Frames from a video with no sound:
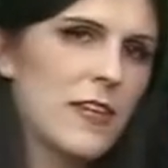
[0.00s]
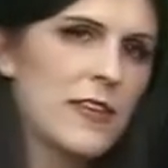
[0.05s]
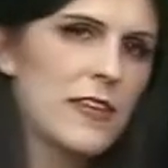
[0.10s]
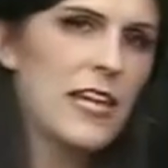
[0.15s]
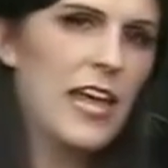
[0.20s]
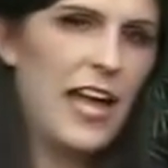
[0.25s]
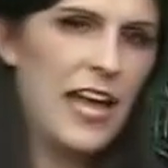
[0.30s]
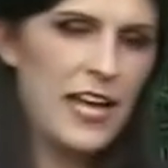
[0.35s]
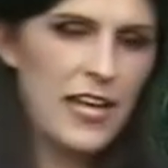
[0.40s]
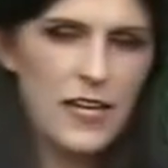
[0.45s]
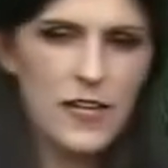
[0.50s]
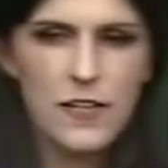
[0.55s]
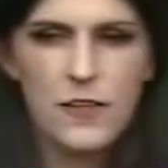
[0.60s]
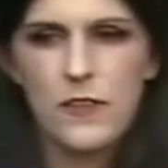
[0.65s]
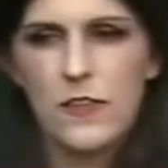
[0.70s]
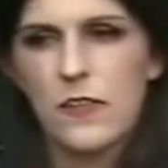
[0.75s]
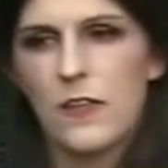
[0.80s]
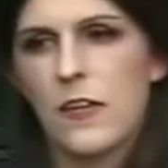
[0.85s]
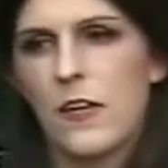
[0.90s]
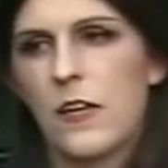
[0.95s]
hey,
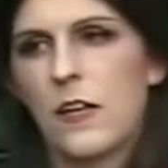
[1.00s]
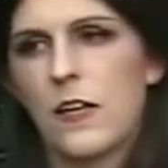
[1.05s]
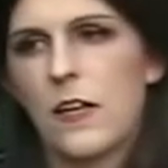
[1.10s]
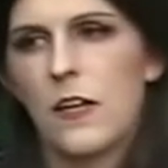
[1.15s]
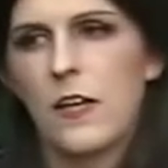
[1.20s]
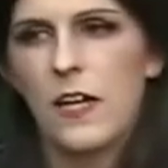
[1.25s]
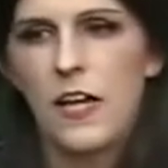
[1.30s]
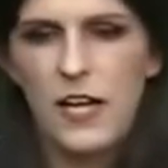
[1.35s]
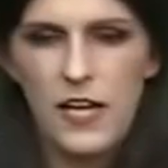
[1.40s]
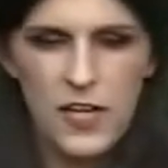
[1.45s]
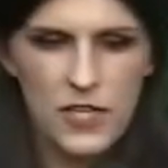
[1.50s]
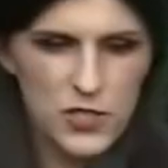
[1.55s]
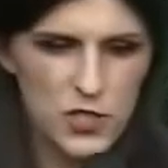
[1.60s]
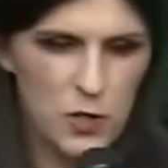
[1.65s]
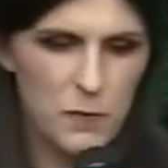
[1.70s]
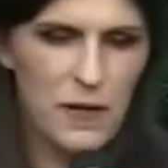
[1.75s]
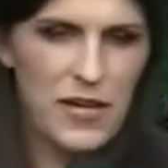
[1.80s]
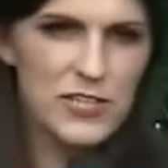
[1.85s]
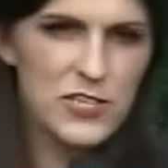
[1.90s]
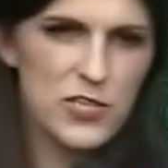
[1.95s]

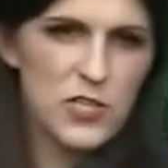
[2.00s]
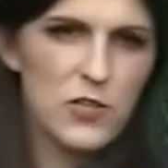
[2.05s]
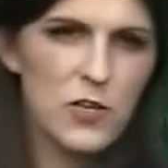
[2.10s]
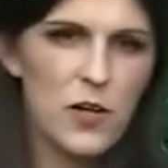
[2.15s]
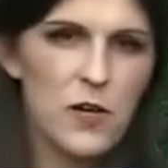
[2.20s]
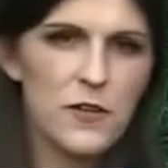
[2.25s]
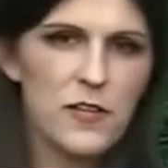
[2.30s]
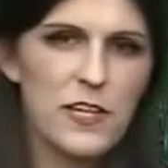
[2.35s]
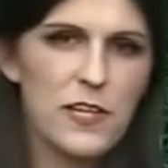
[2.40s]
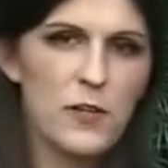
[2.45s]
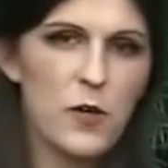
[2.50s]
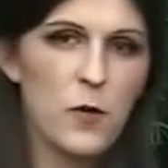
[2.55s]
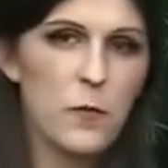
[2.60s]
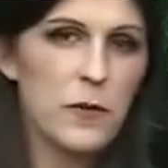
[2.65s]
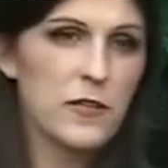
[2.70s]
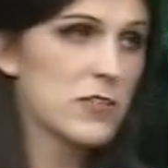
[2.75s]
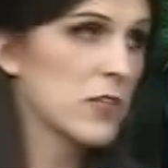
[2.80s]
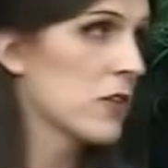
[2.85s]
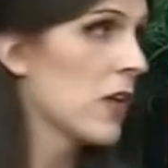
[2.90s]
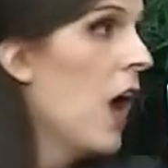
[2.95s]
Joe Biden just called. And the whole
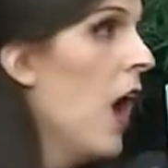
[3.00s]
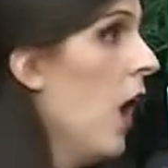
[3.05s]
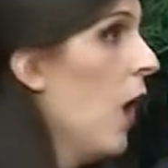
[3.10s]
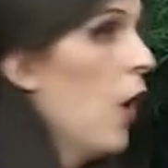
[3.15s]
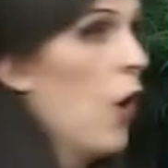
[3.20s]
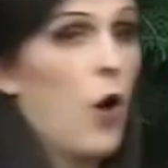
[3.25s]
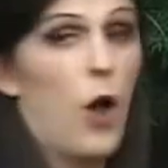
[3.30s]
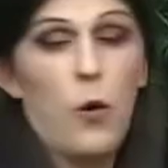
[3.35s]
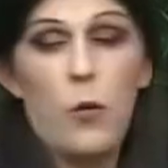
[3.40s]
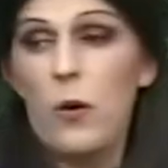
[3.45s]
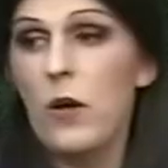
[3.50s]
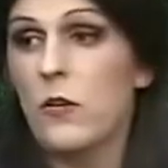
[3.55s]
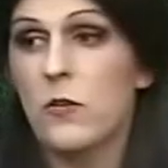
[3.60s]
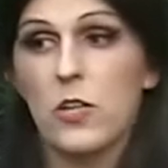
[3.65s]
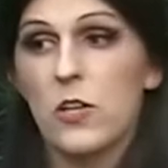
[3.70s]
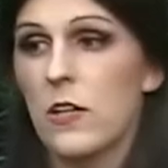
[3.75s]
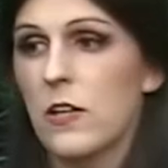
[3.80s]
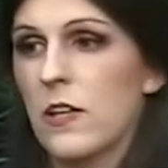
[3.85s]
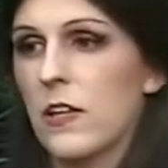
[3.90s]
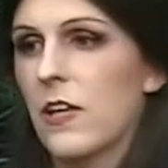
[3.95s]
place is, "I
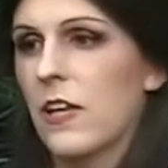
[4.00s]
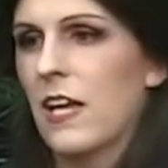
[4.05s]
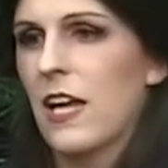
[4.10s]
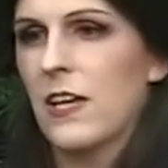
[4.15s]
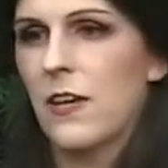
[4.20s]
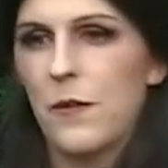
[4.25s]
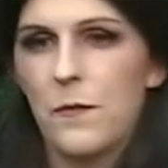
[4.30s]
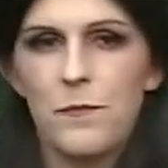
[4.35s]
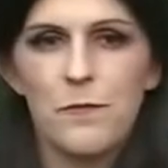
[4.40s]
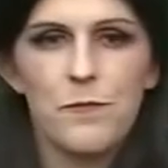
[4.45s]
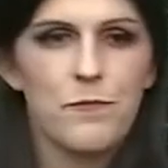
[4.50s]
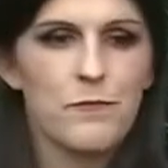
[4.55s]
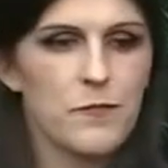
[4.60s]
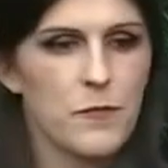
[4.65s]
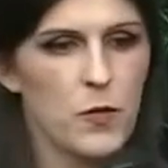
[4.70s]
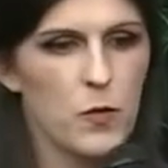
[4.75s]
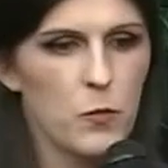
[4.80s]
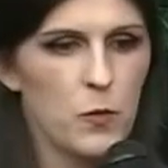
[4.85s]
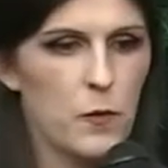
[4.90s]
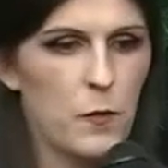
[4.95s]
go,
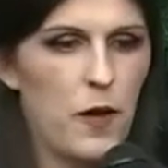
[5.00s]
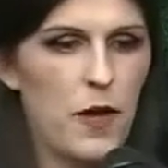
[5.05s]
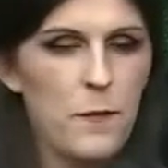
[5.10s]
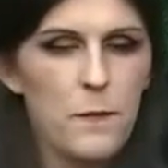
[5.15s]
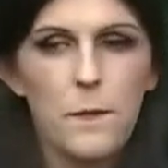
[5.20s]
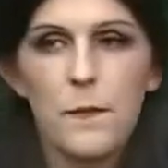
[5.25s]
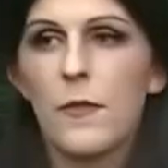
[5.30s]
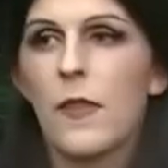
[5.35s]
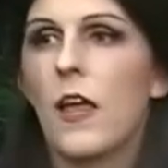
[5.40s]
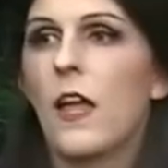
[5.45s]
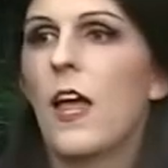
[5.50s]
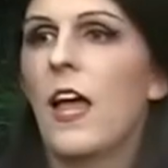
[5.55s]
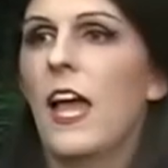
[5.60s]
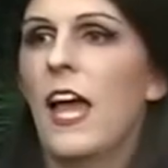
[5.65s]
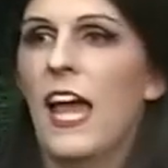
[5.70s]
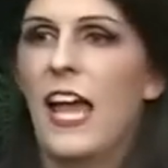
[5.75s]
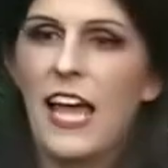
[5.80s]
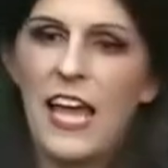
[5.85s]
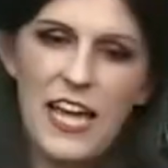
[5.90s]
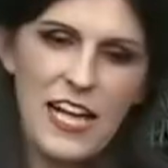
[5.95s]
we won."
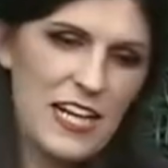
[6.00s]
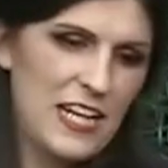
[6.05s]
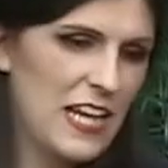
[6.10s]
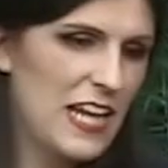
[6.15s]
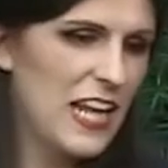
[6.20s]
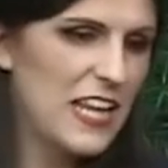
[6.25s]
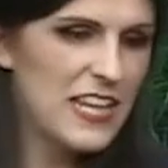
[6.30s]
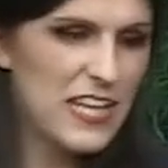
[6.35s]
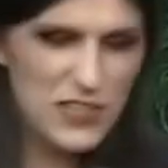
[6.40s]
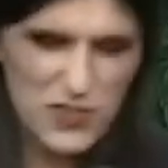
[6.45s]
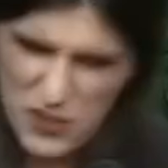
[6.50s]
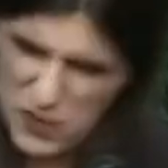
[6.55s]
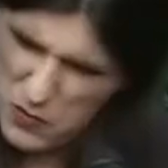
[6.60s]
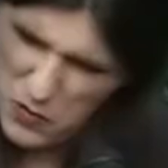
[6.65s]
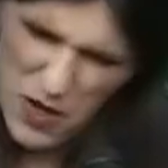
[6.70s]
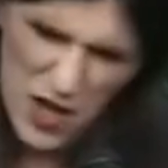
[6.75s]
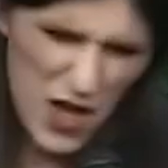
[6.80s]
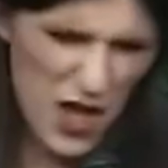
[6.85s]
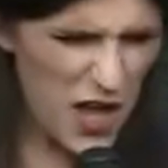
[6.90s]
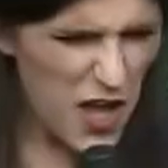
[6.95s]
And they sort of,
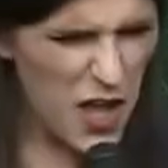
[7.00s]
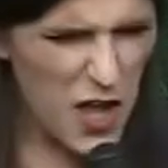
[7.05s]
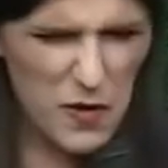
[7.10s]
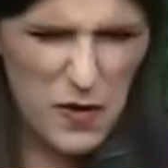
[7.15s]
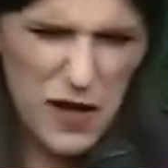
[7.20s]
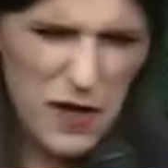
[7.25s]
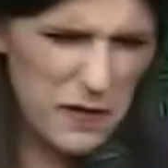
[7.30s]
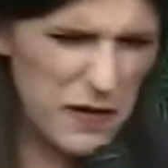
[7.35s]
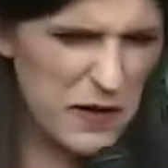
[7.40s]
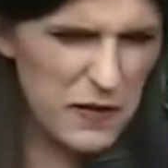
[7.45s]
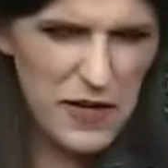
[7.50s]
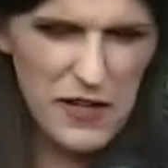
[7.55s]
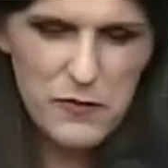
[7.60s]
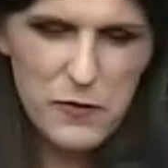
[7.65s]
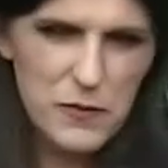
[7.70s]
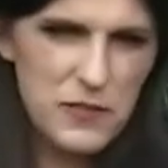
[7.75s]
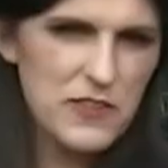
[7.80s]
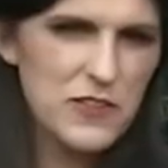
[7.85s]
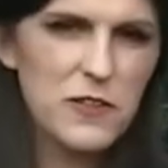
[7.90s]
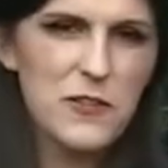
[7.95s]
woo!
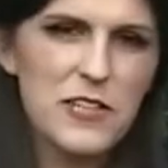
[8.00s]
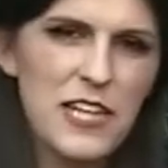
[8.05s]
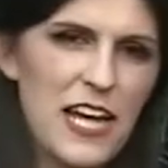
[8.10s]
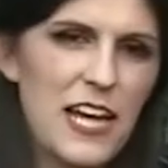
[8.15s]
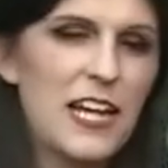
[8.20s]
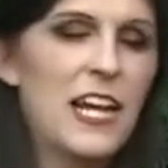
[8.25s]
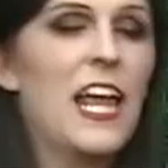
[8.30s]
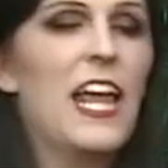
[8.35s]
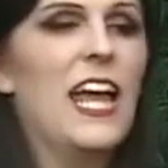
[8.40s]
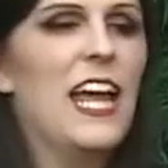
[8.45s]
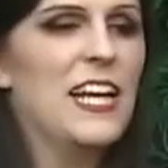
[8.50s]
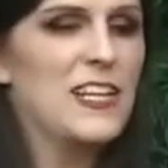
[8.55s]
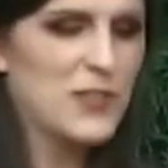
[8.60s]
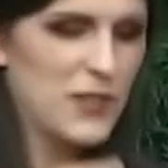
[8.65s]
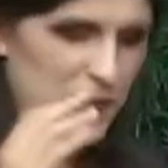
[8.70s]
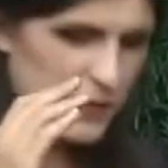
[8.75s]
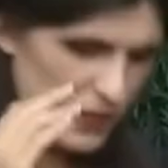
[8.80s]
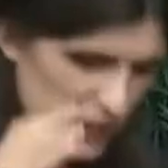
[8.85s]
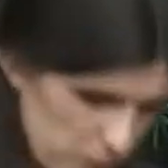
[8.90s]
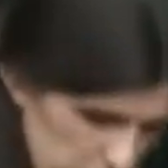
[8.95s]
Everyone's doing that. And so
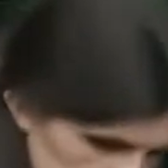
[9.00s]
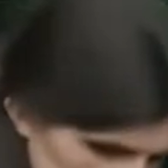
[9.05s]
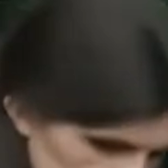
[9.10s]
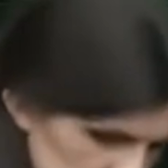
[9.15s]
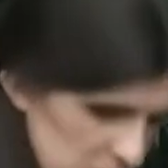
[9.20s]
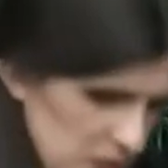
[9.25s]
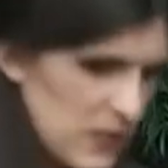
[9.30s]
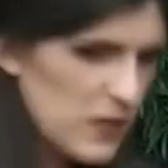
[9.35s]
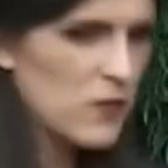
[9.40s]
I fall to the